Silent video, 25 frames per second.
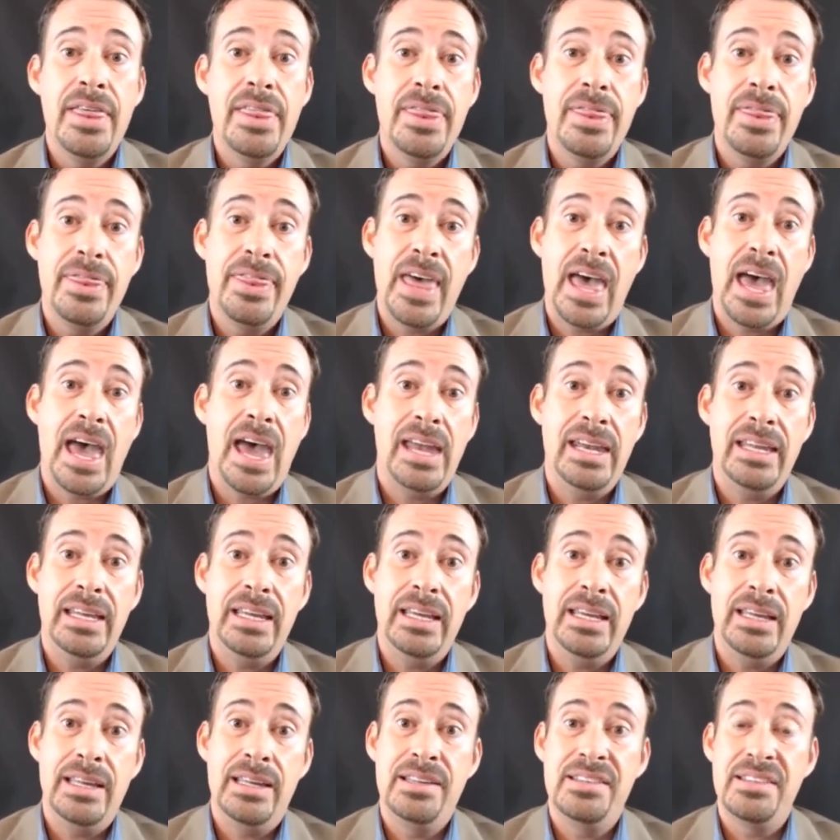That
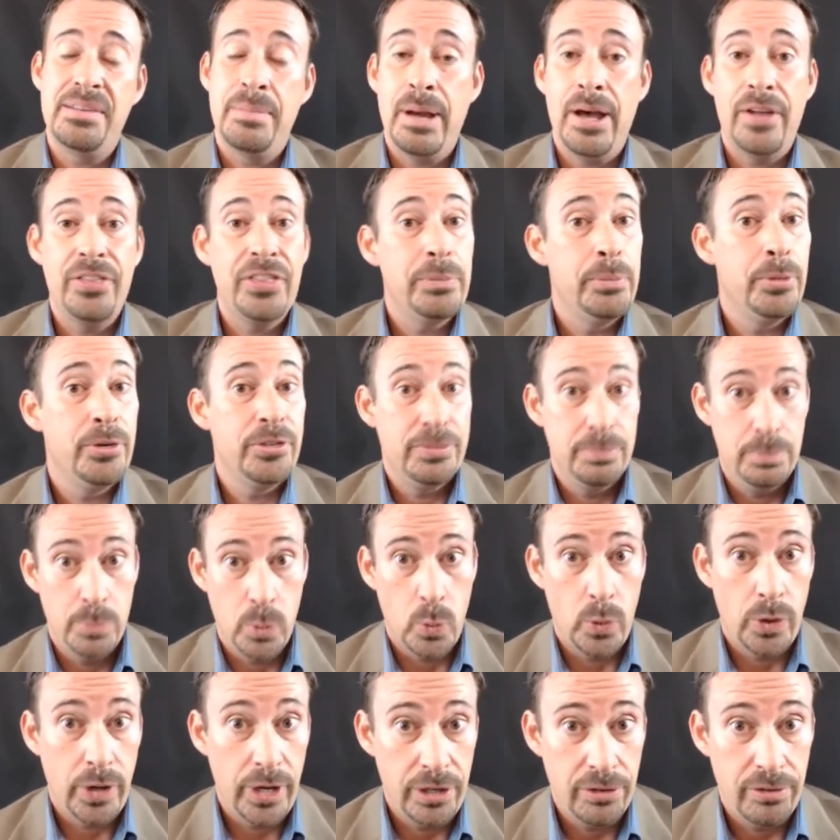is about the most
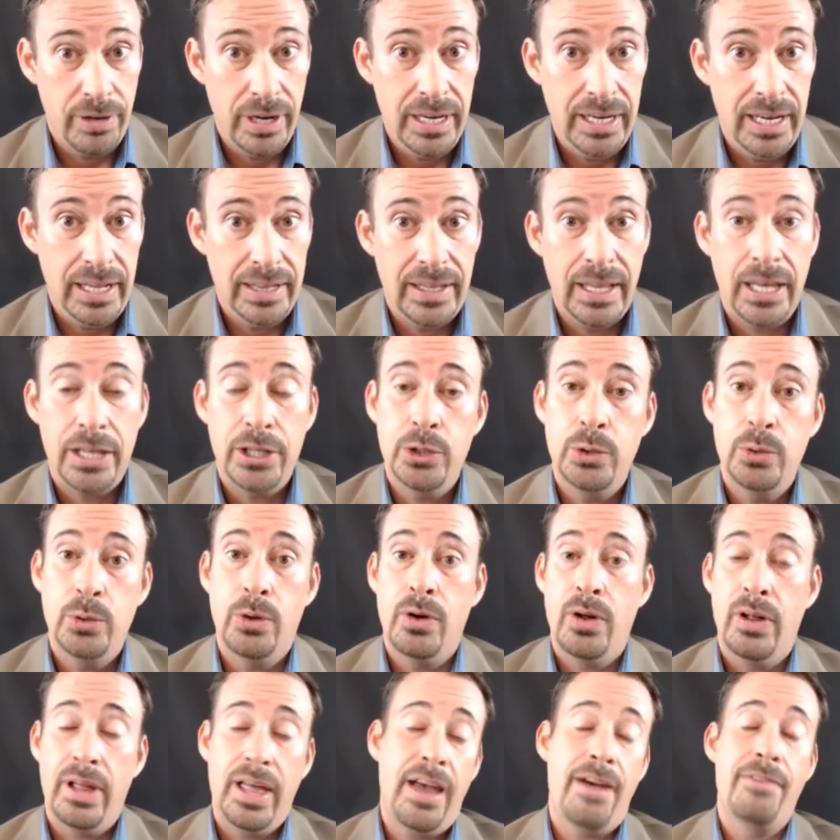boring reading that
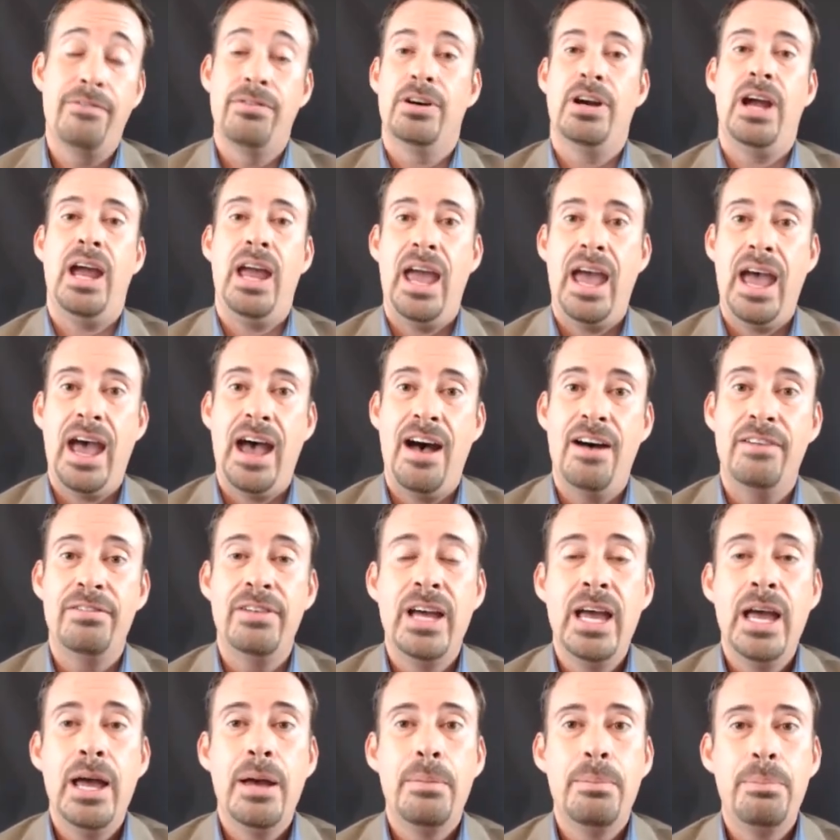you'll ever have,
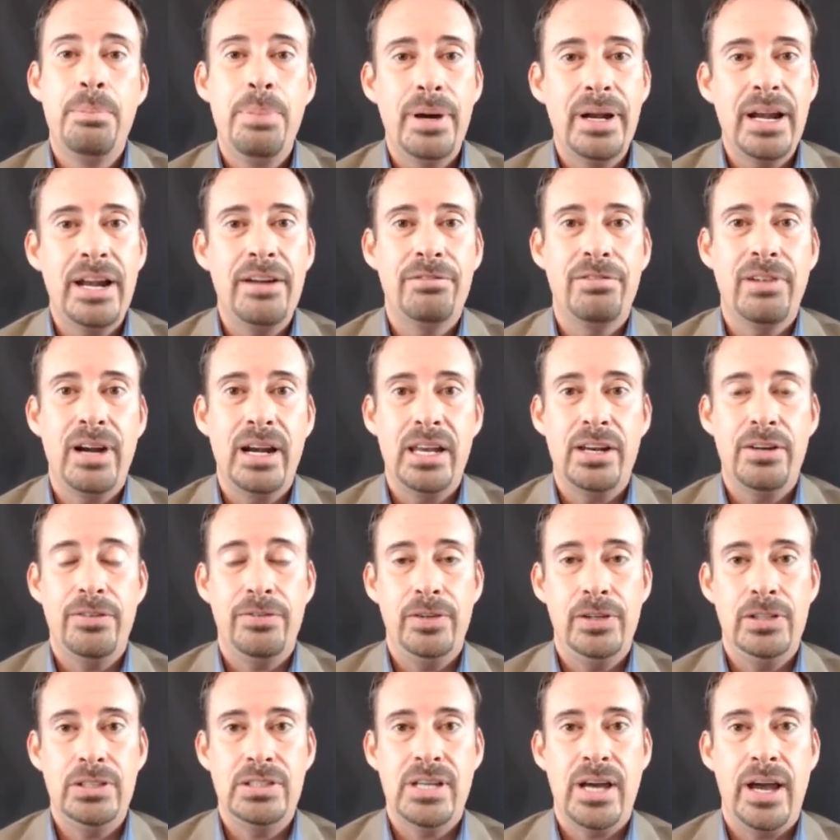but I've read it a
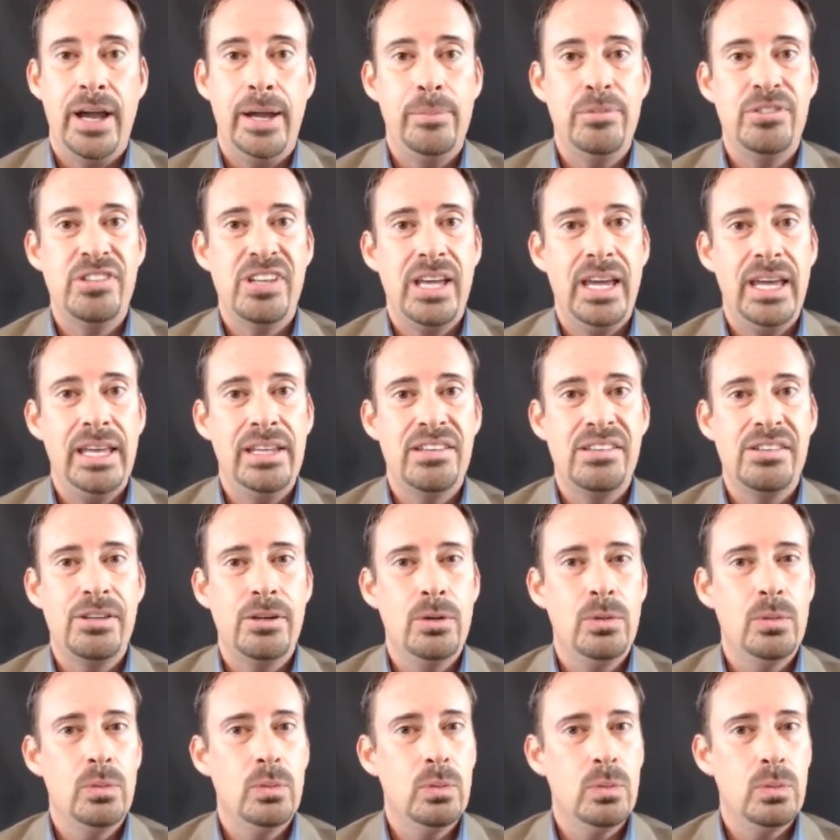few times. And
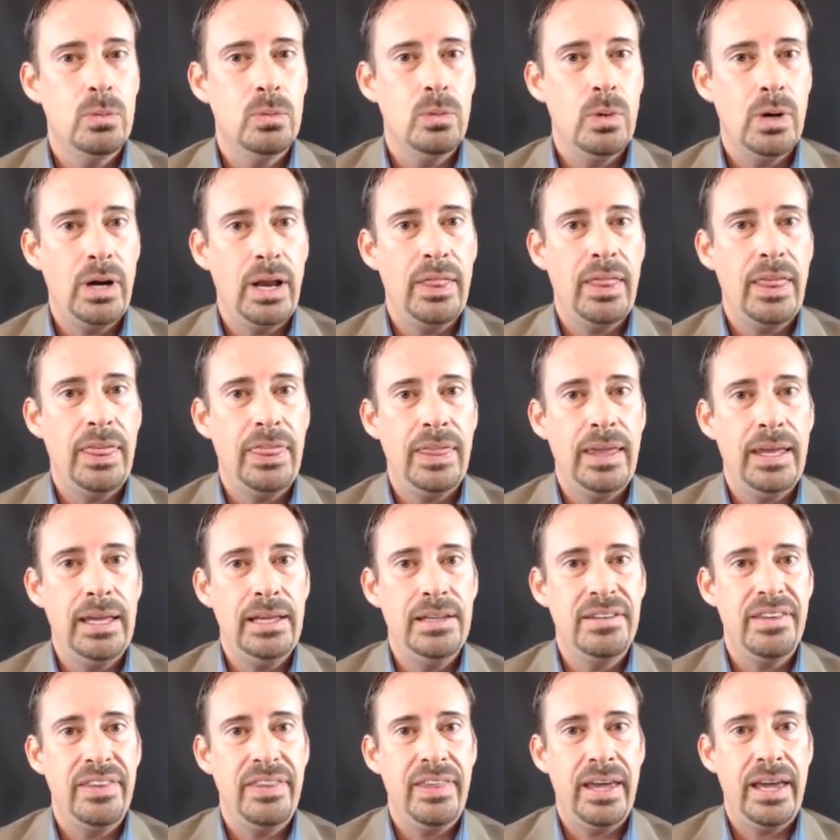so one of the
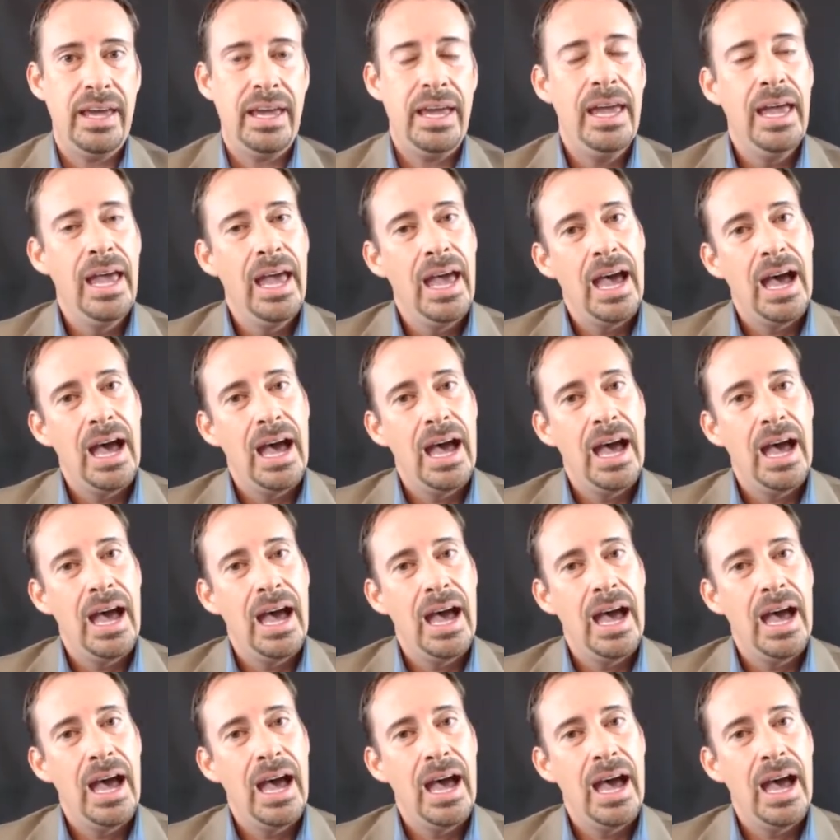things that